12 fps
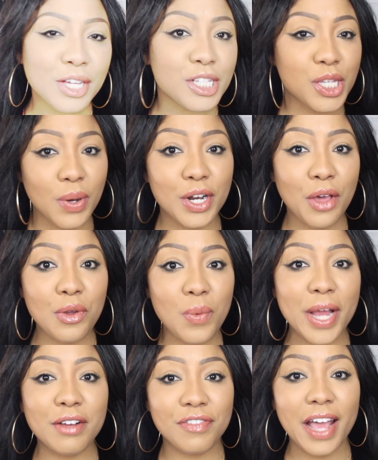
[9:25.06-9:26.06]
So another
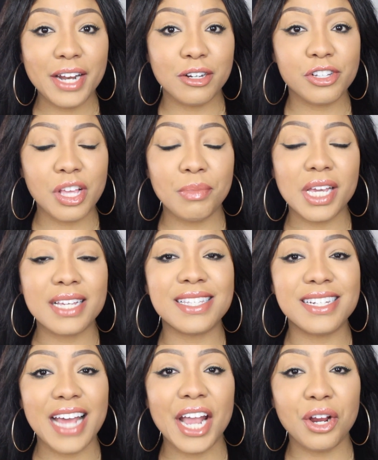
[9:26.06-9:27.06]
way to flatten your stomach
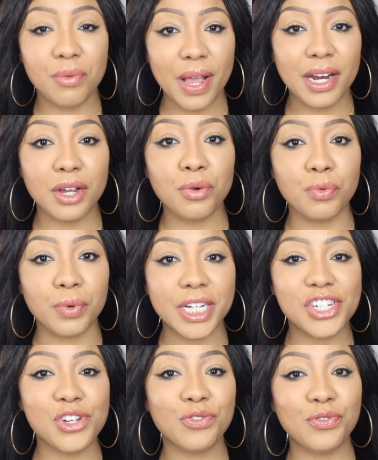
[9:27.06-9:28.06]
is
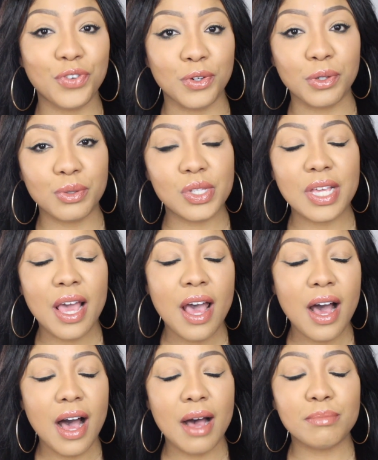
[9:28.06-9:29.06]
diuretic-rich foods.
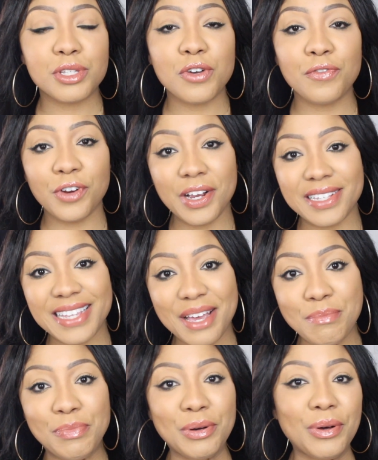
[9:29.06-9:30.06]
So for
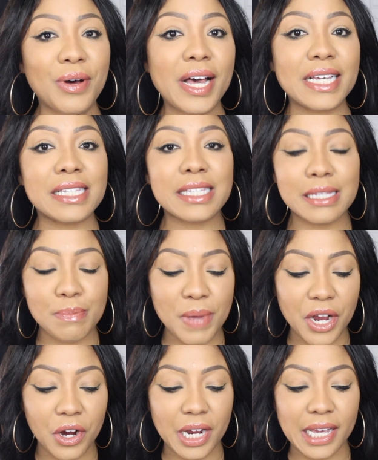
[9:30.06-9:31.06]
example,
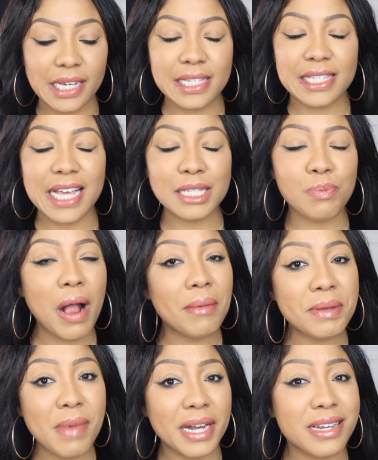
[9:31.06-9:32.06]
asparagus, that's
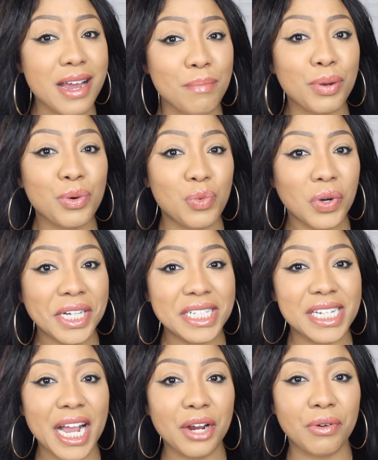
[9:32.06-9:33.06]
probably my
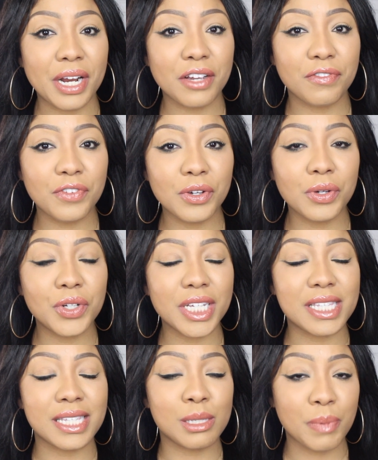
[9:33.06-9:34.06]
#1 diuretic food
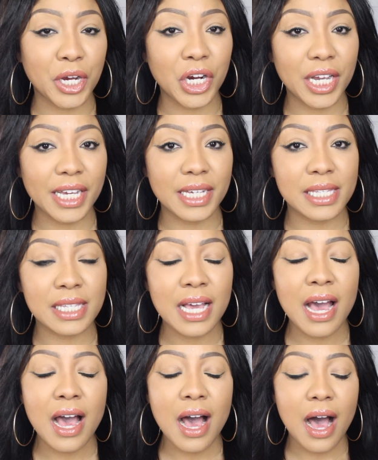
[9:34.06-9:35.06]
is asparagus.
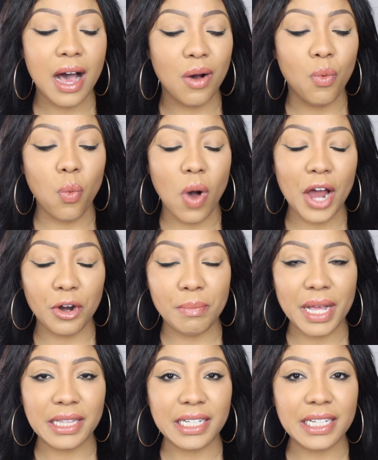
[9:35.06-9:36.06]

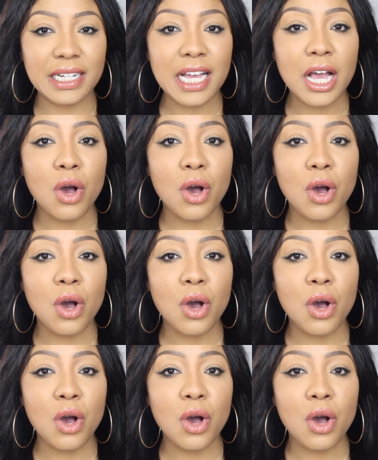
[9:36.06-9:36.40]
Watermelon,